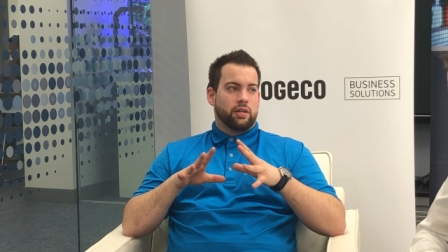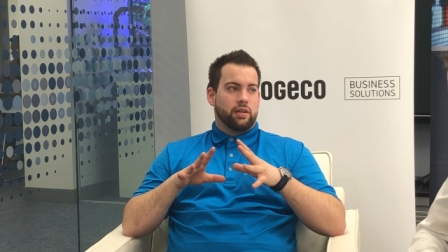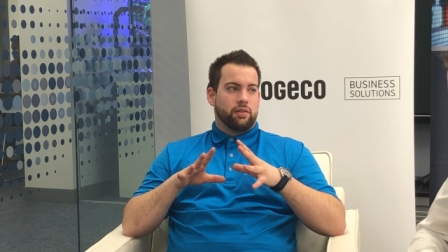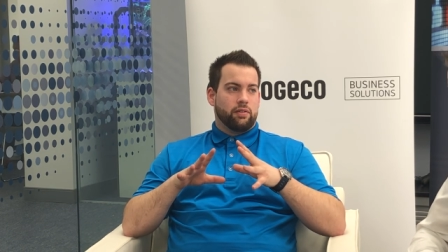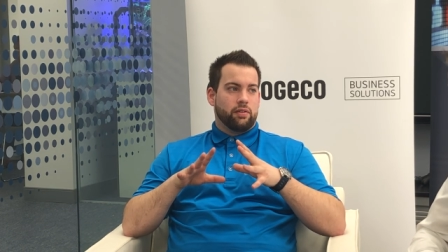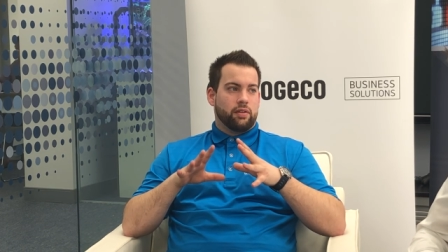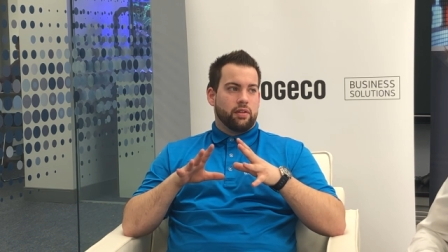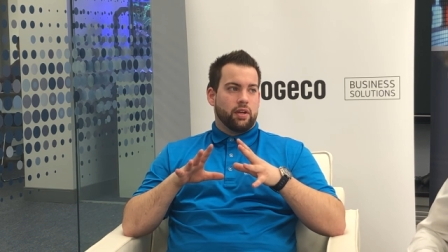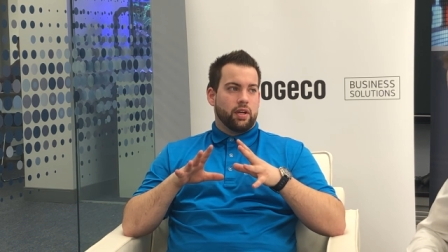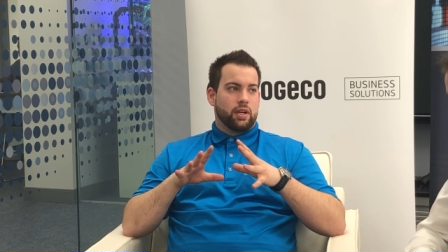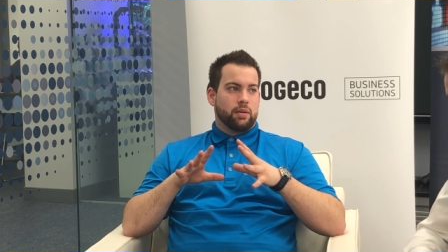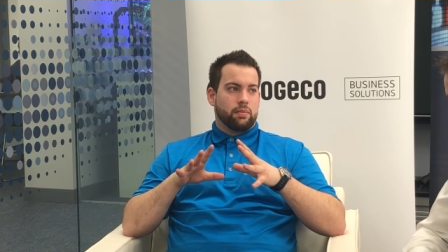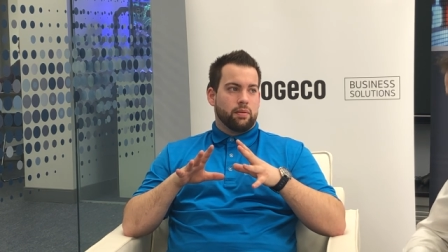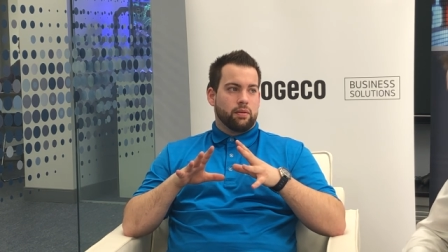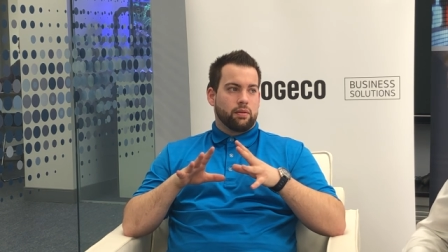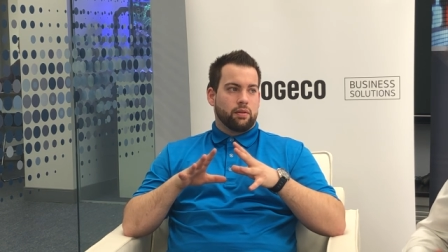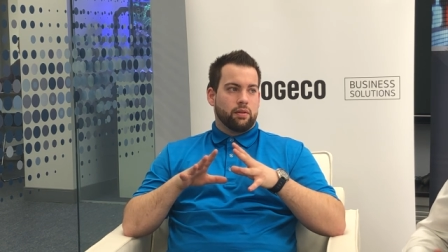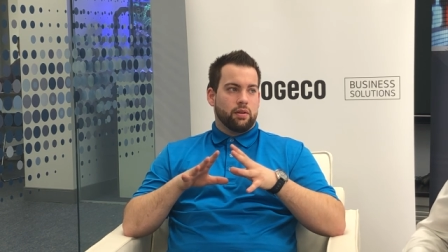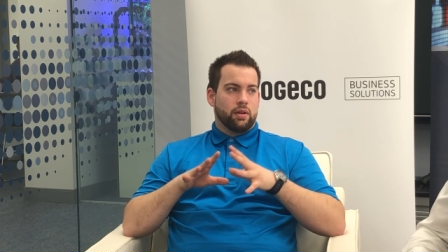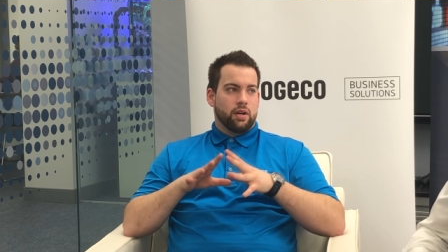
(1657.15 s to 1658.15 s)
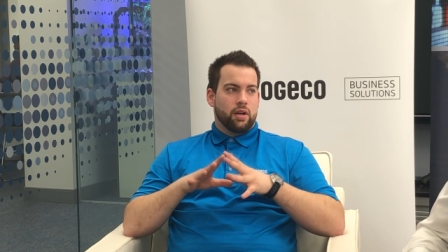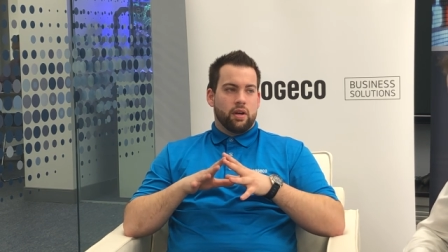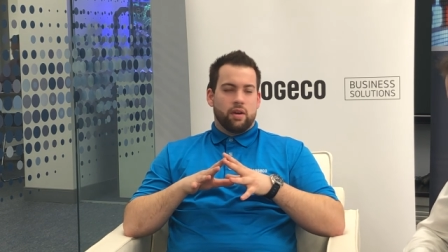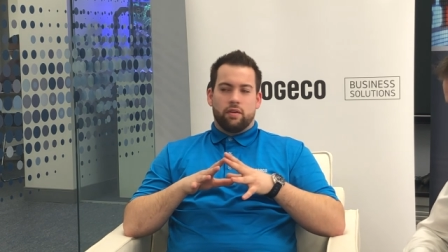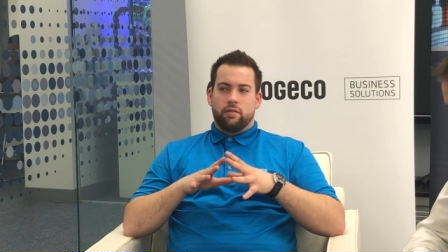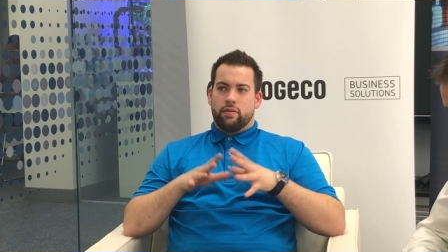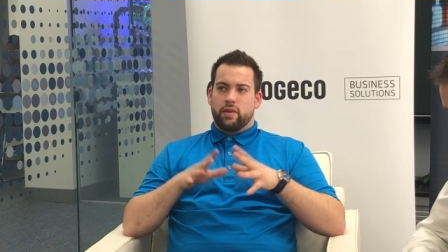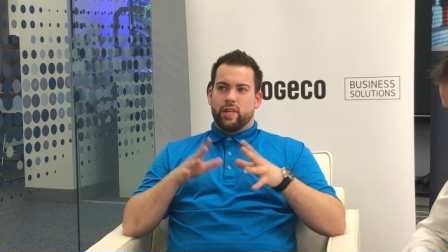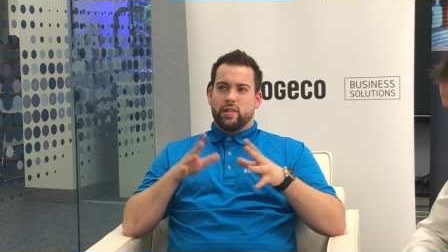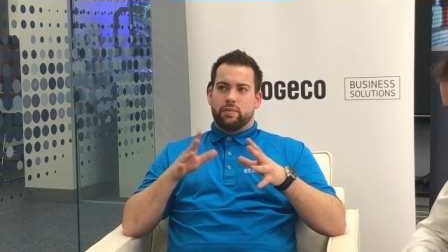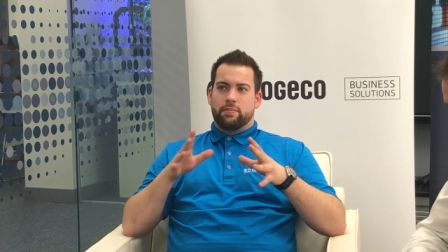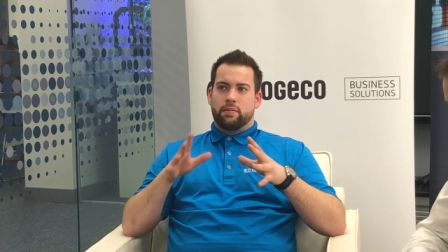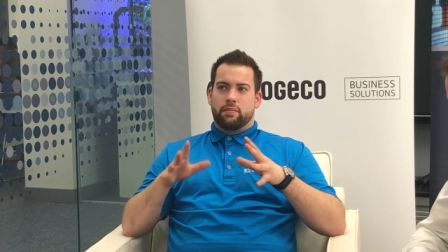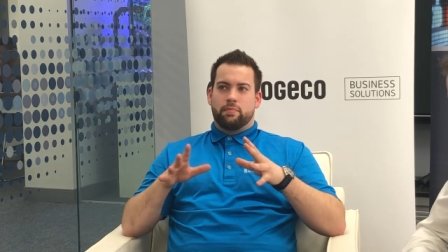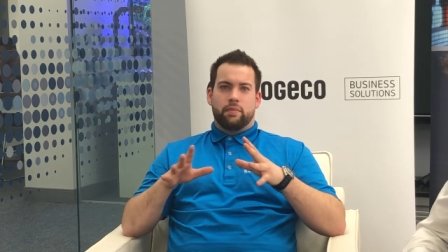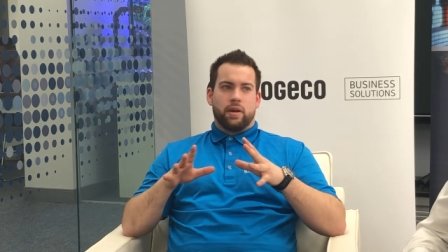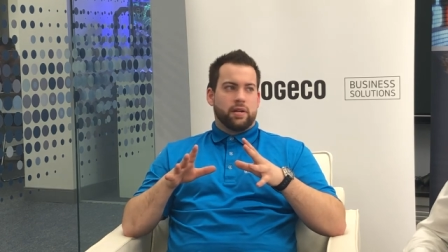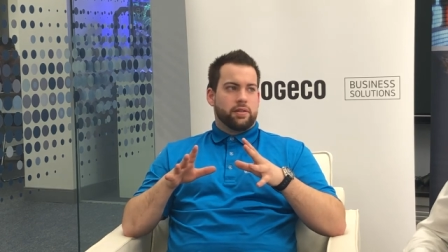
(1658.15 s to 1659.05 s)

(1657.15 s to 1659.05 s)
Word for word: You know, it's been around for a while. Facebook